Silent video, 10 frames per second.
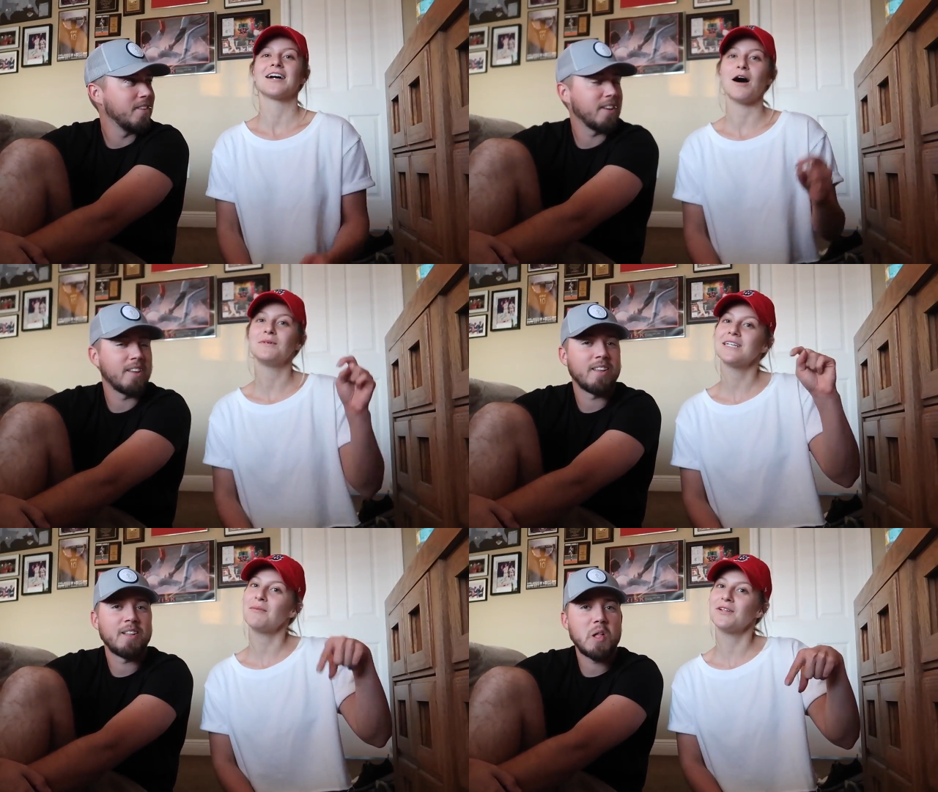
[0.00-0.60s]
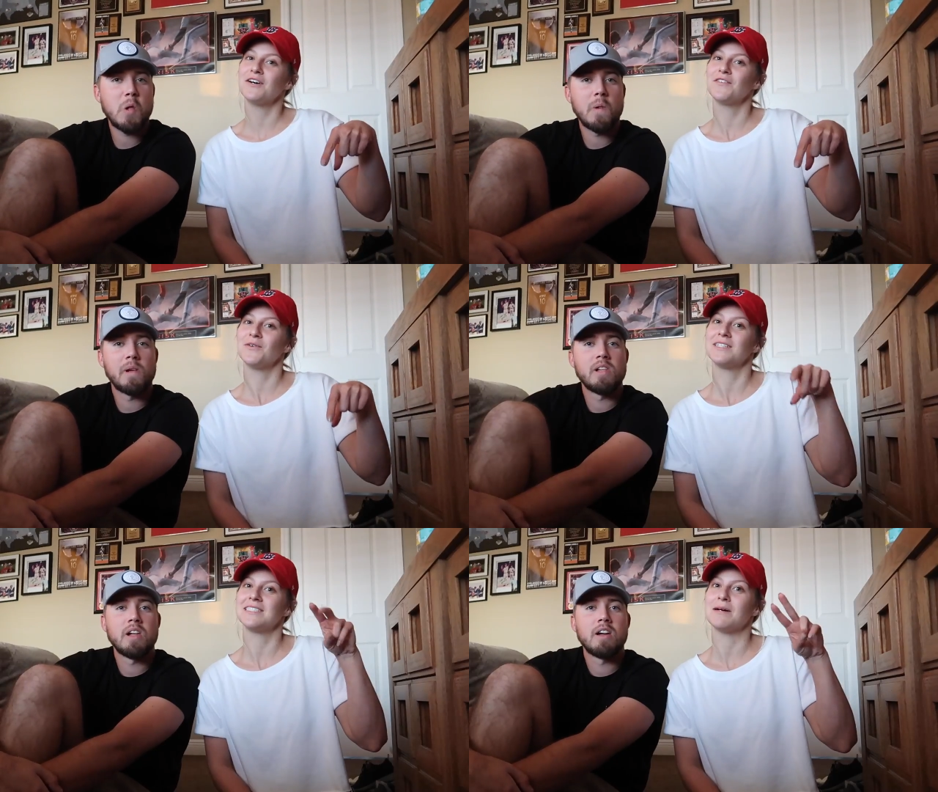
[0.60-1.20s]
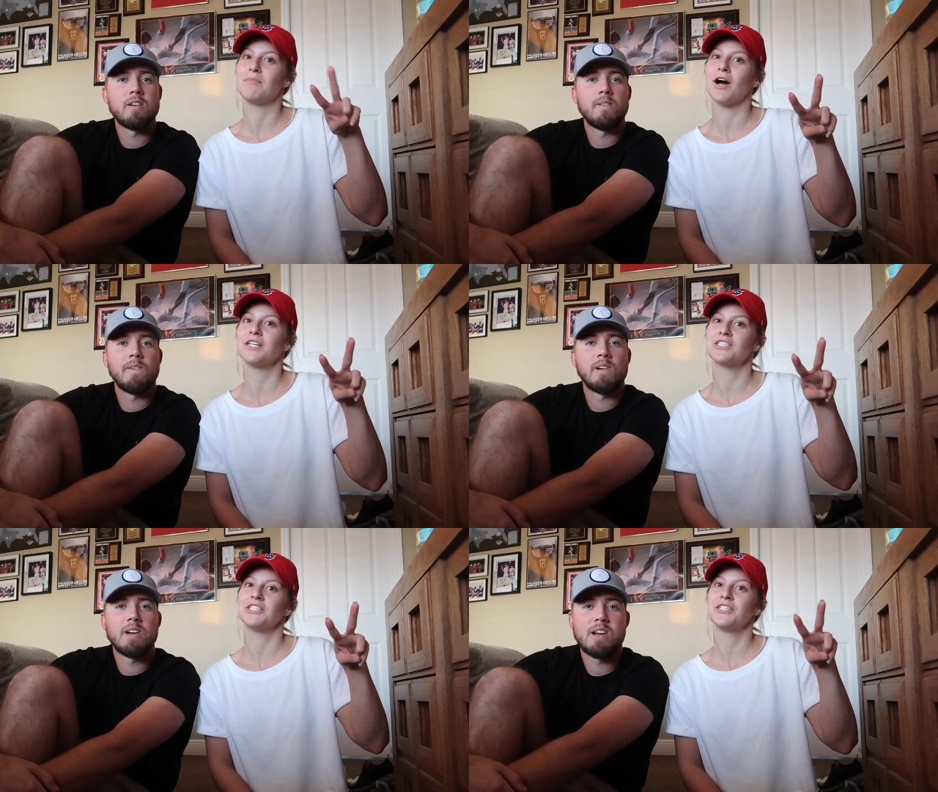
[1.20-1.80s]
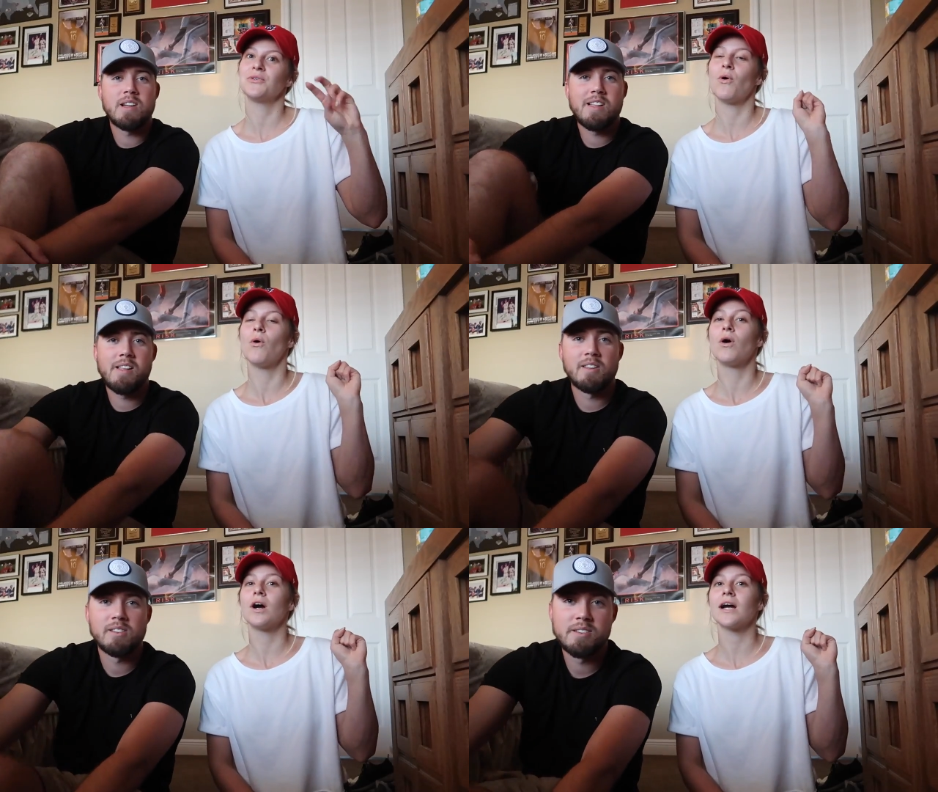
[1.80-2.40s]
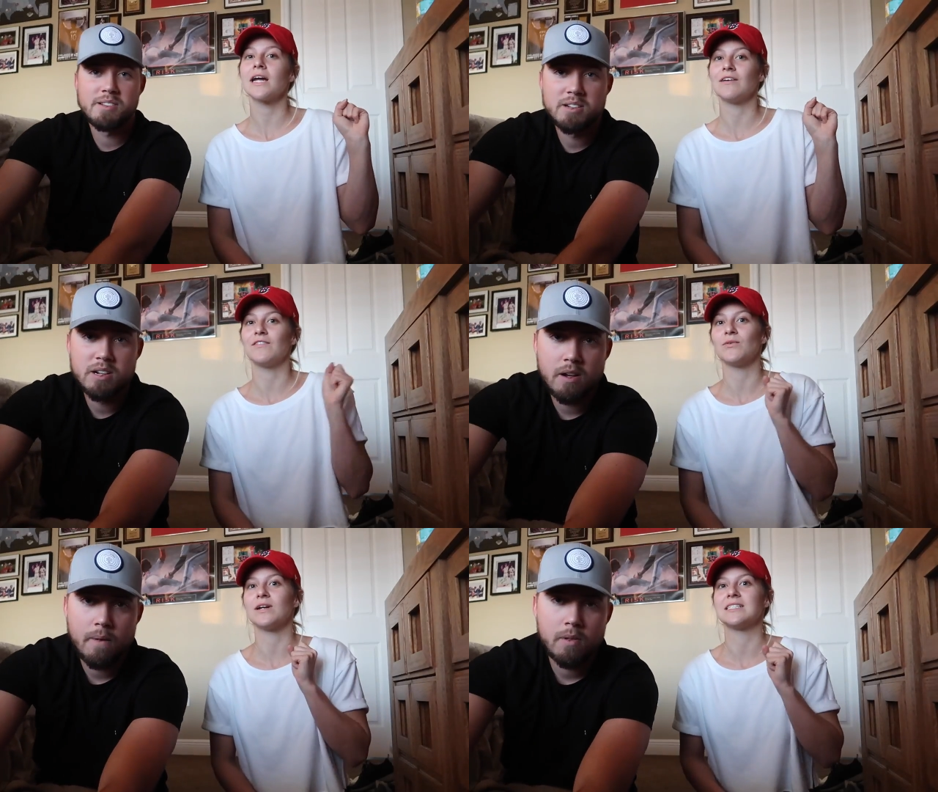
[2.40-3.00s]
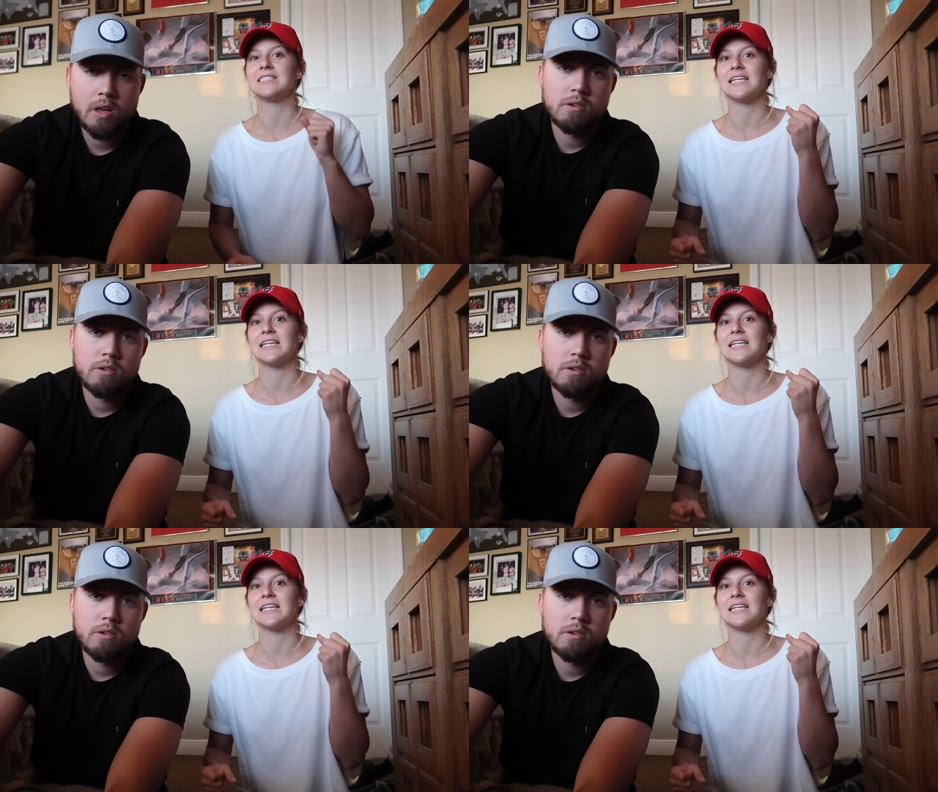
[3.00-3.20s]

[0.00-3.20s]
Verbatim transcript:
Speaker 1: Comment down below if you want to see a part two, or if you want to